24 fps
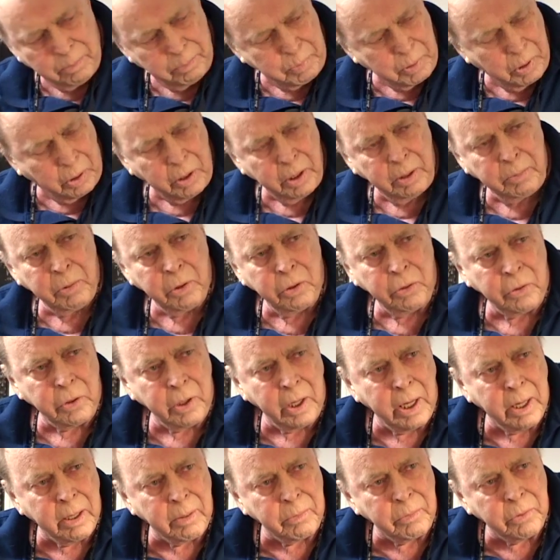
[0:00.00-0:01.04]
building
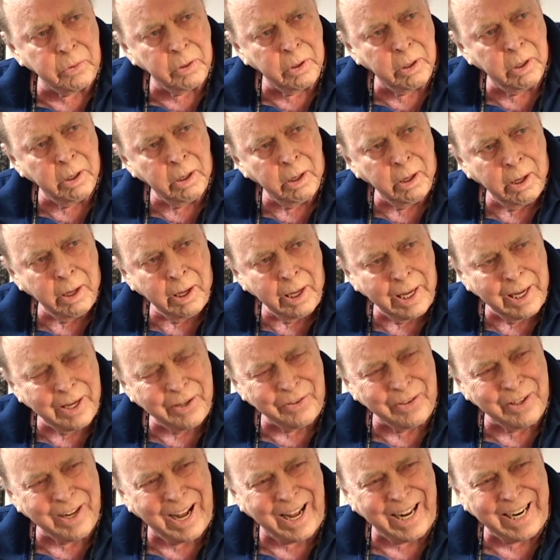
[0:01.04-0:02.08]
museums
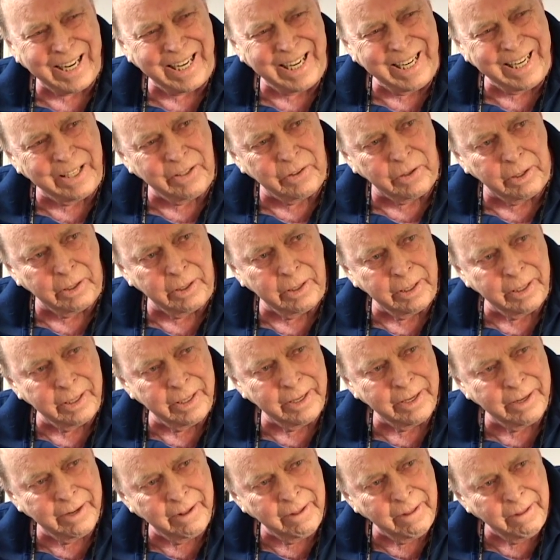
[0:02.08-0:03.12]
is not easy.
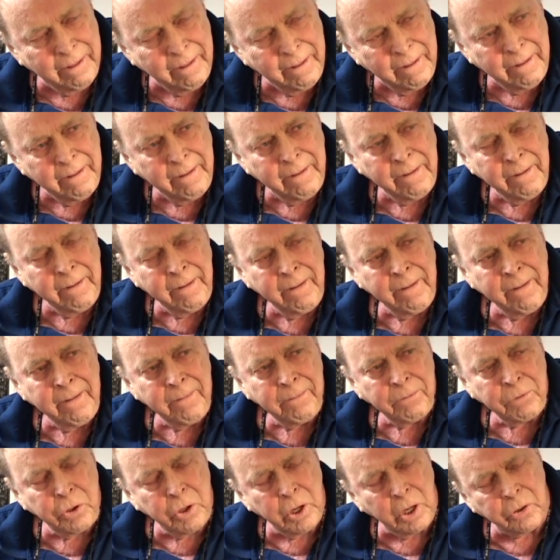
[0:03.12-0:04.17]

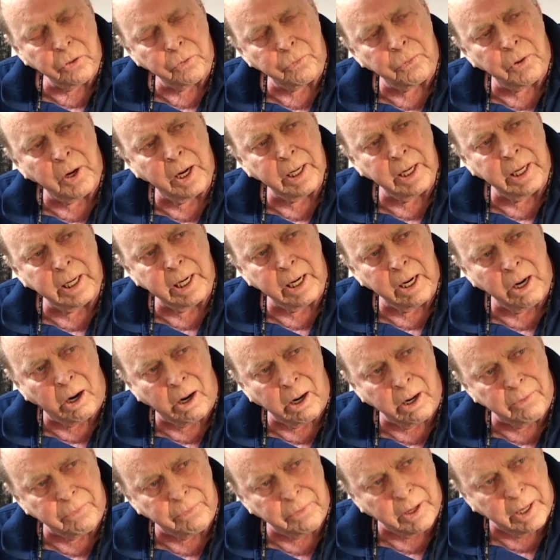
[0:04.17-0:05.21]
Mm. Just finding the
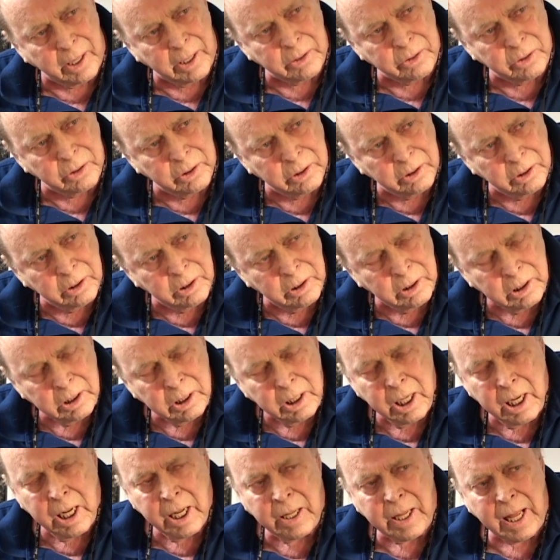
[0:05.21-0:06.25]
artifacts
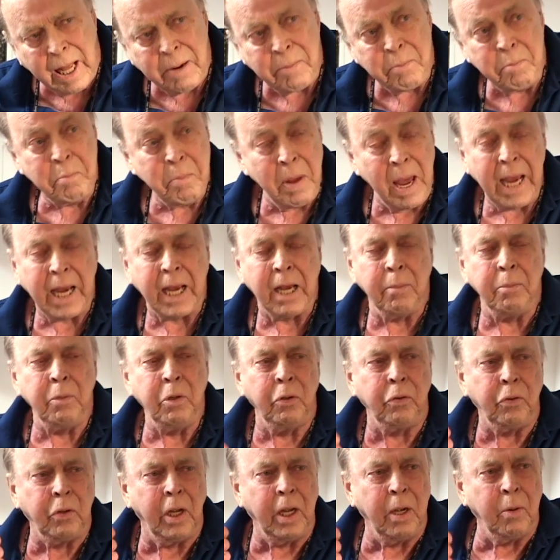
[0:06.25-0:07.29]
that make a
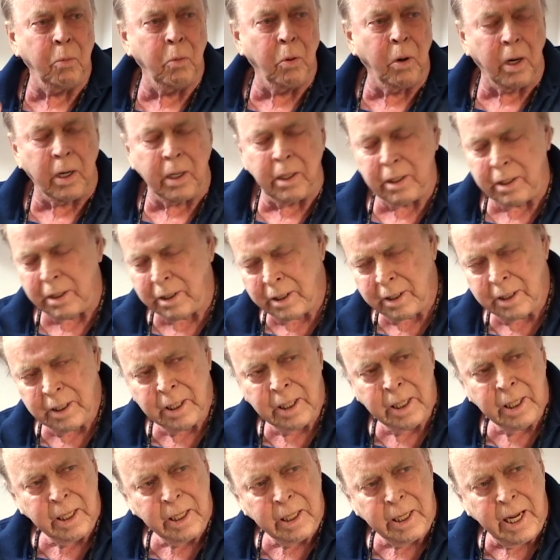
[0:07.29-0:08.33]
museum work
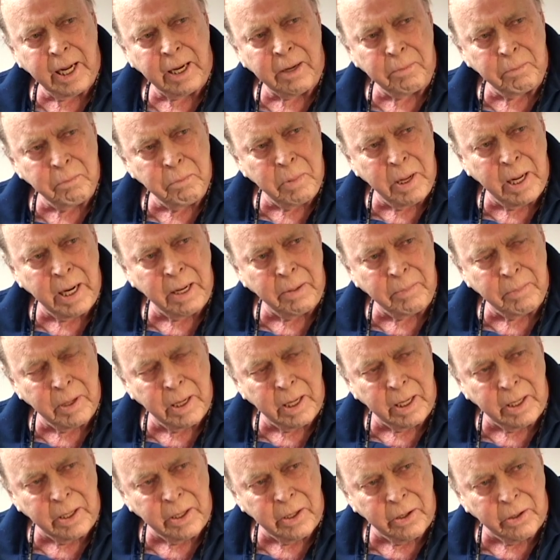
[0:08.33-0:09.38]
takes many,
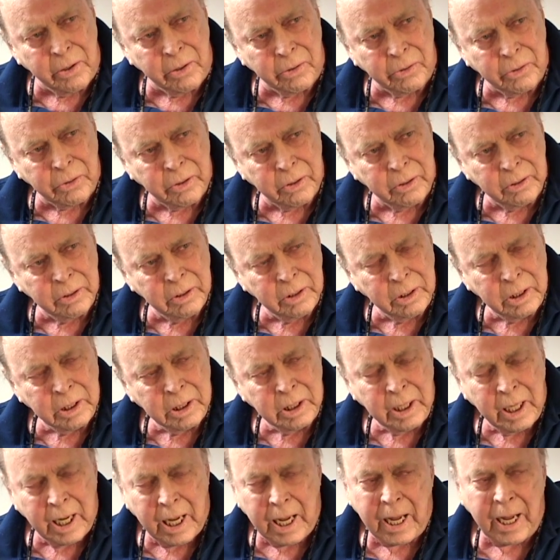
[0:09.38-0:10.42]
many years.
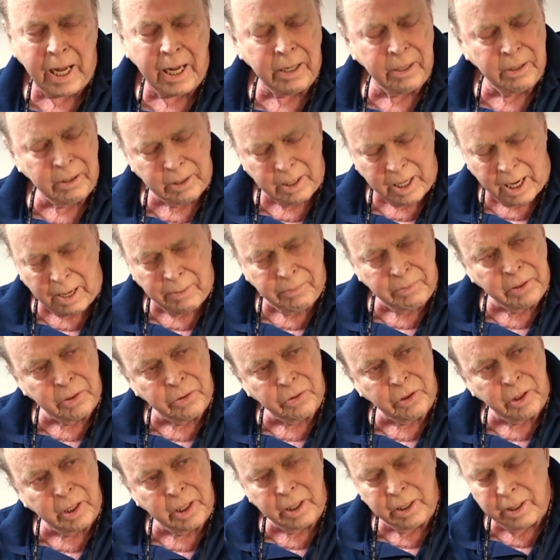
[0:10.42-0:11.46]
And
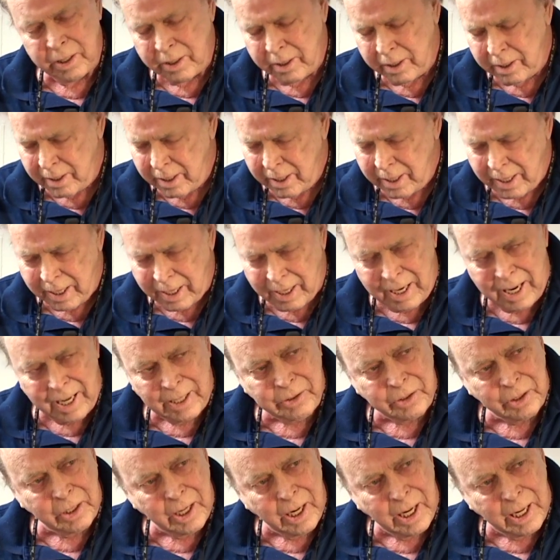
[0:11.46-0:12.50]
obviously,
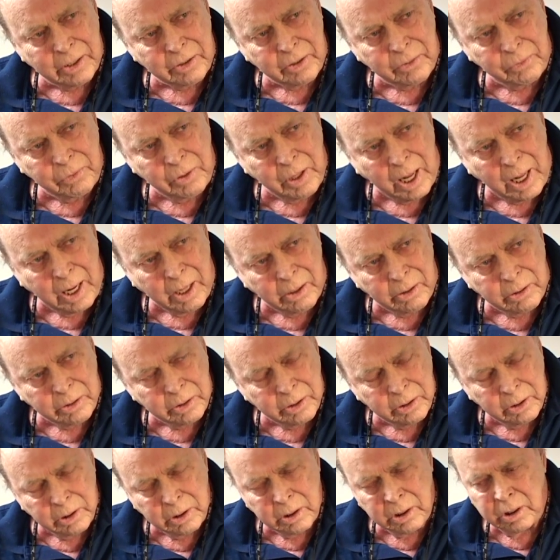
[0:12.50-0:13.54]
lots and lots of dollars.
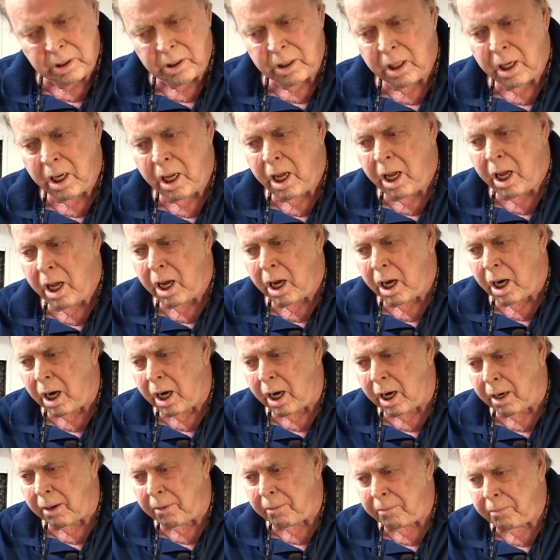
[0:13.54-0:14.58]

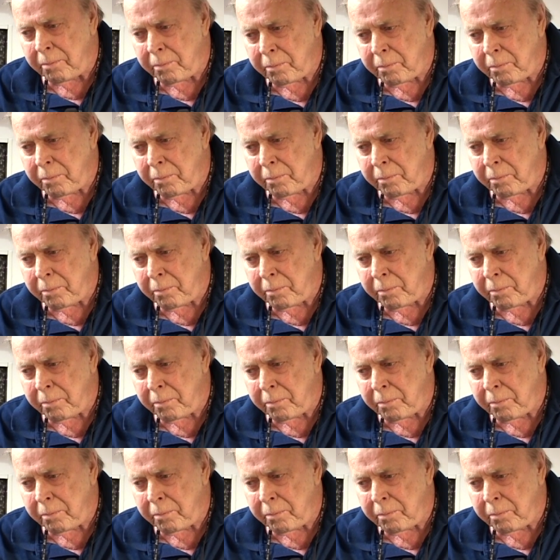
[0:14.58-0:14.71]
Uh,